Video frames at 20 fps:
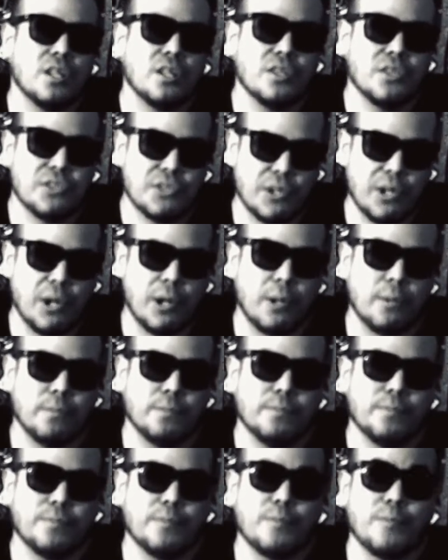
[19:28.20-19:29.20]
So
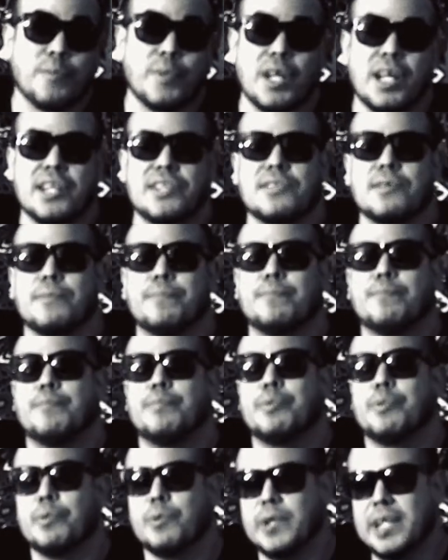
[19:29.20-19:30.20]
it's a
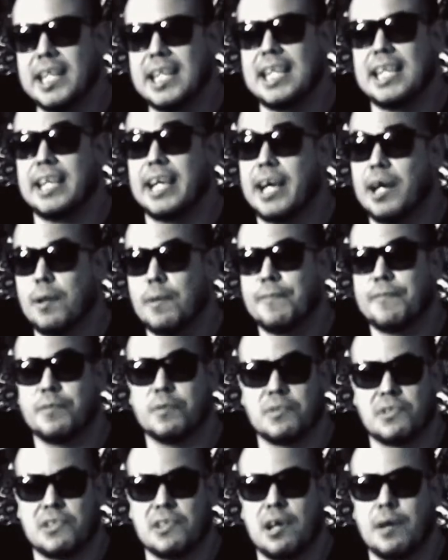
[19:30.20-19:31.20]
pretty
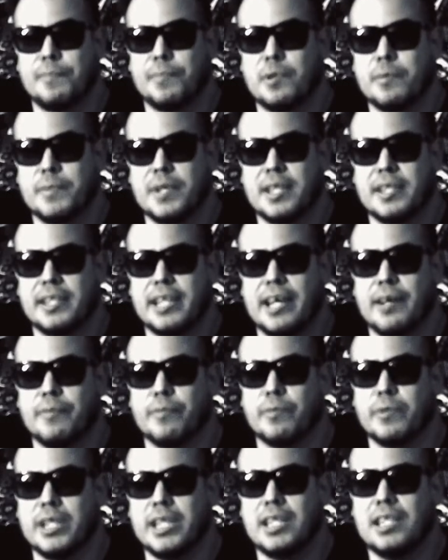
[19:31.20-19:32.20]
helpful supplement that
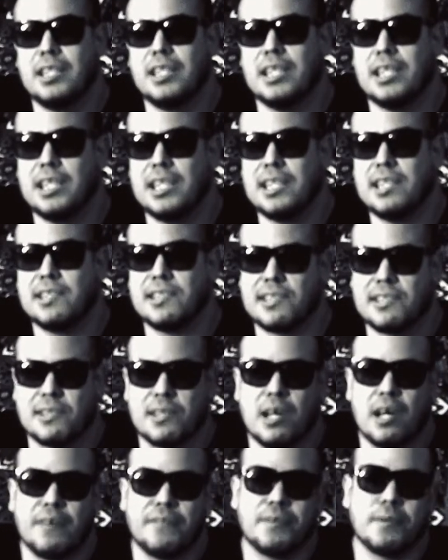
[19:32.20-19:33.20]
really eases
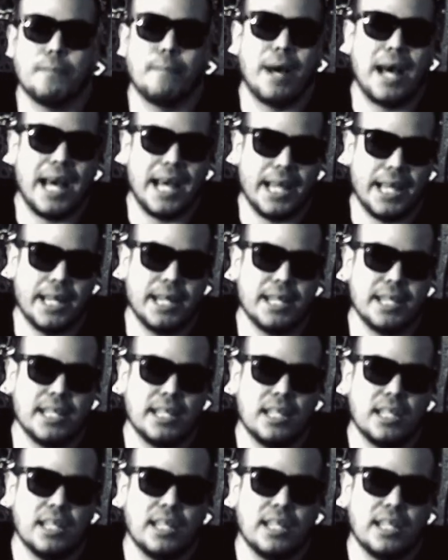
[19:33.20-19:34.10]
off the mind.